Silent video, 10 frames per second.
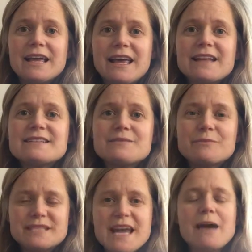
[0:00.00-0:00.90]
gets
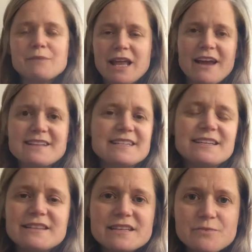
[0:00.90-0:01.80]
metabolized
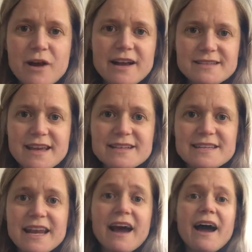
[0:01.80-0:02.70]
in this
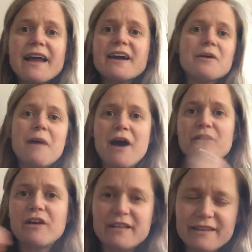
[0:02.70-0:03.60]
process, and I come
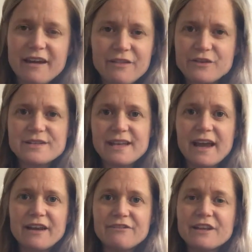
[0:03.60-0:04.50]
out on the other
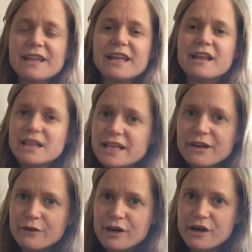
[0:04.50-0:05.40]
side feeling
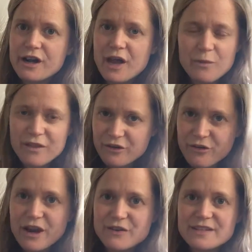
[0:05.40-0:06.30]
clearer and with a
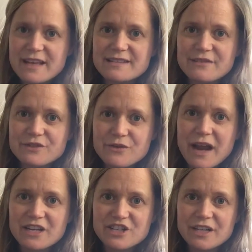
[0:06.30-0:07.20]
greater sense of
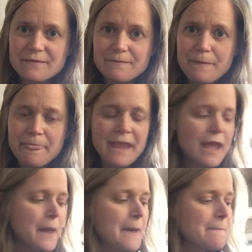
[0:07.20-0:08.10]
direction.
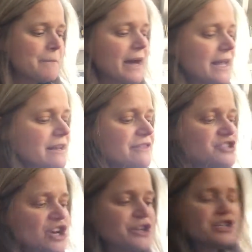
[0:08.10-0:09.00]
But the
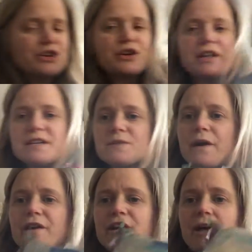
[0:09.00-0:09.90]
junk journal is
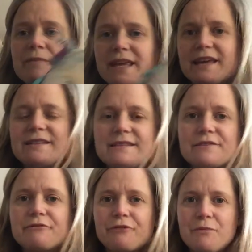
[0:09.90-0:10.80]
where it all
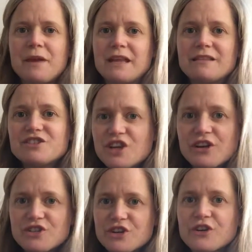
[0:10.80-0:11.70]
begins for me. The
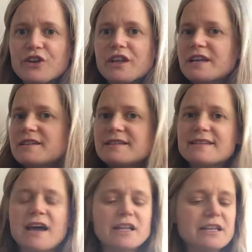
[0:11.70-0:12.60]
junk journal
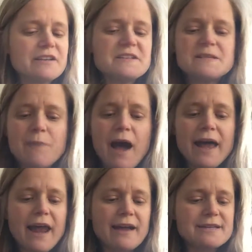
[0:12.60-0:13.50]
is a little
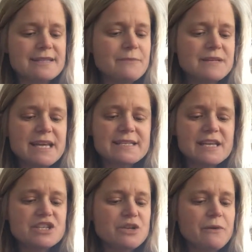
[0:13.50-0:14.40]
spot. Some days
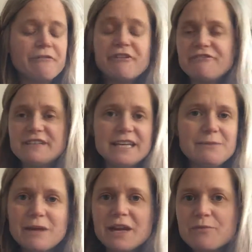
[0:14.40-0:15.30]
I do a
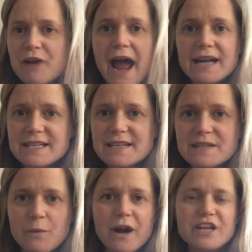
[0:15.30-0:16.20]
15-minute
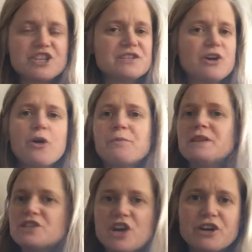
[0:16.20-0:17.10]
practice where I just
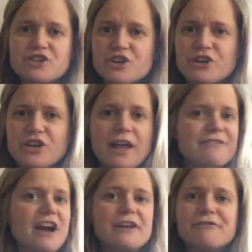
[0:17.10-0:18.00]
open the junk journal.
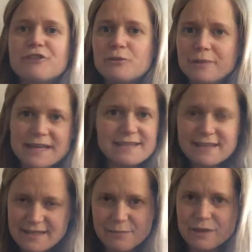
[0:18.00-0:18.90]
I've got a few
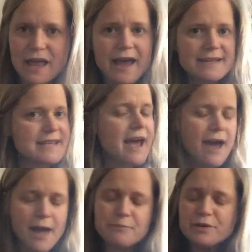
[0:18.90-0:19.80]
basic supplies.
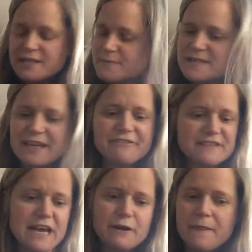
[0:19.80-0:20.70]
I put some stuff
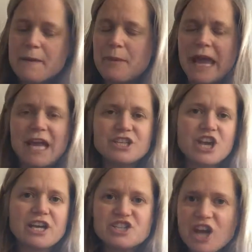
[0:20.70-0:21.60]
down on the page.
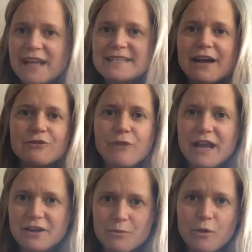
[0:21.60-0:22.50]
I jot down
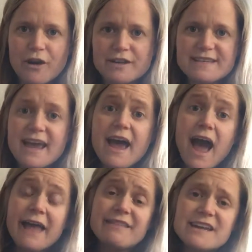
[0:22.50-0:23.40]
random words.
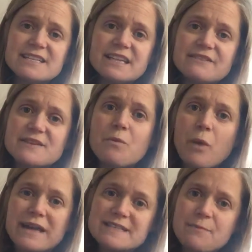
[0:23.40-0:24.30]
I like to leave some
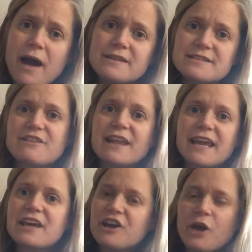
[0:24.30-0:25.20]
white spots so that
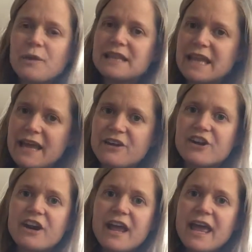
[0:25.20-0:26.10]
I can go in
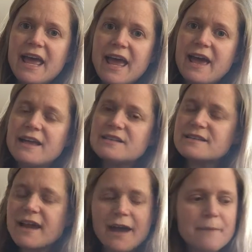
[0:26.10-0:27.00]
later.
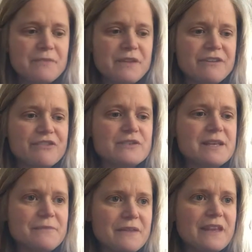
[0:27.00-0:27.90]
And if there's
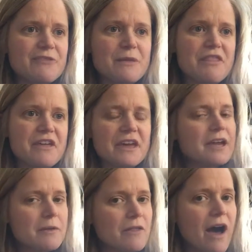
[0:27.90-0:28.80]
something that I've been
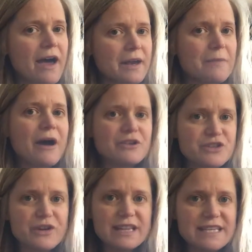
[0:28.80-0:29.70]
thinking a lot about
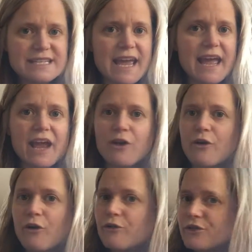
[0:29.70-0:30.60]
during the day
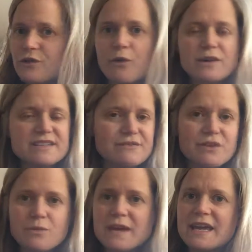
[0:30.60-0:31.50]
or over the course of
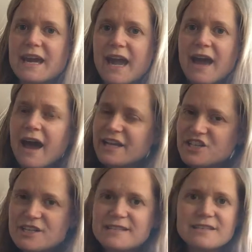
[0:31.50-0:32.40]
the week, I
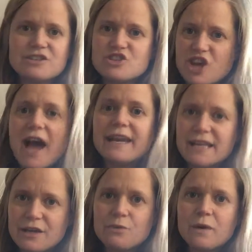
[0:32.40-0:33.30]
just jot
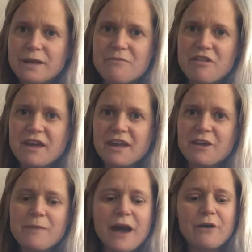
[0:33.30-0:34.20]
in what I'm
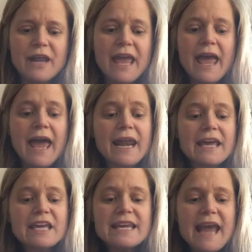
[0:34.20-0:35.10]
thinking about. And
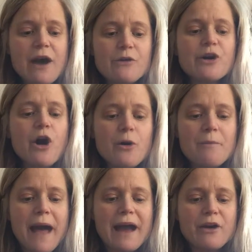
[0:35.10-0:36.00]
I can now go
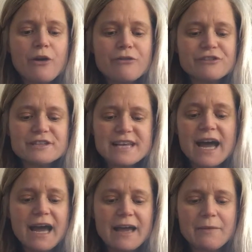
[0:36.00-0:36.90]
back over
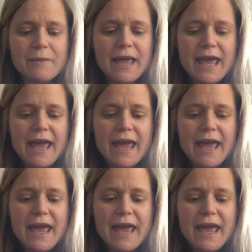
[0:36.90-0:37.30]
time